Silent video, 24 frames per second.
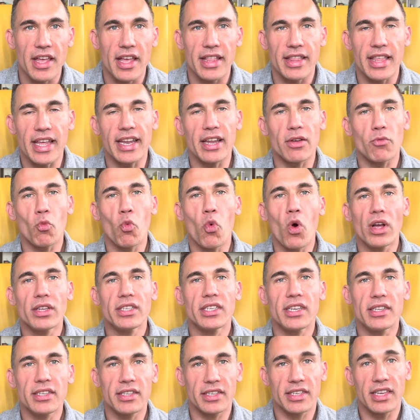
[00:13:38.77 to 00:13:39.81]
That it
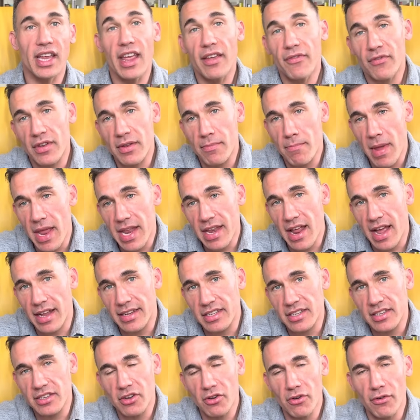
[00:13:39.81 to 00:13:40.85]
wasn't safe and may not
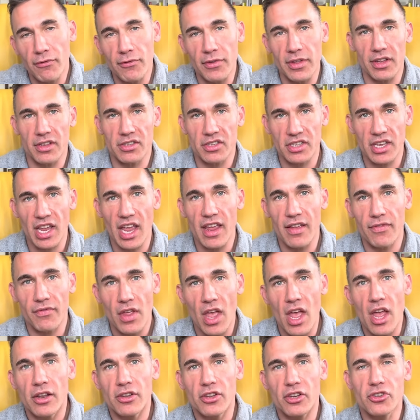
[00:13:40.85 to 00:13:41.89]
still feel safe
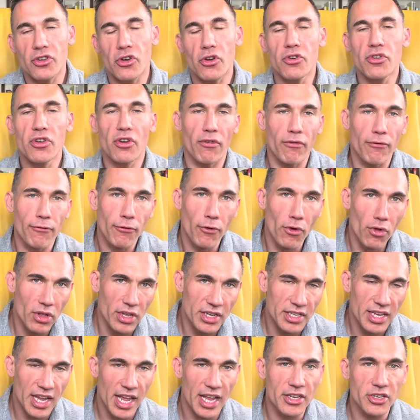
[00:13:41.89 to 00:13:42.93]
to turn your full
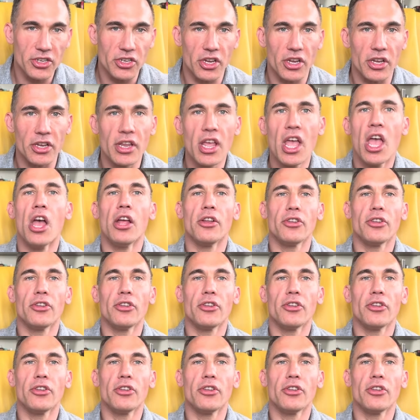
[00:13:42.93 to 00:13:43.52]
attention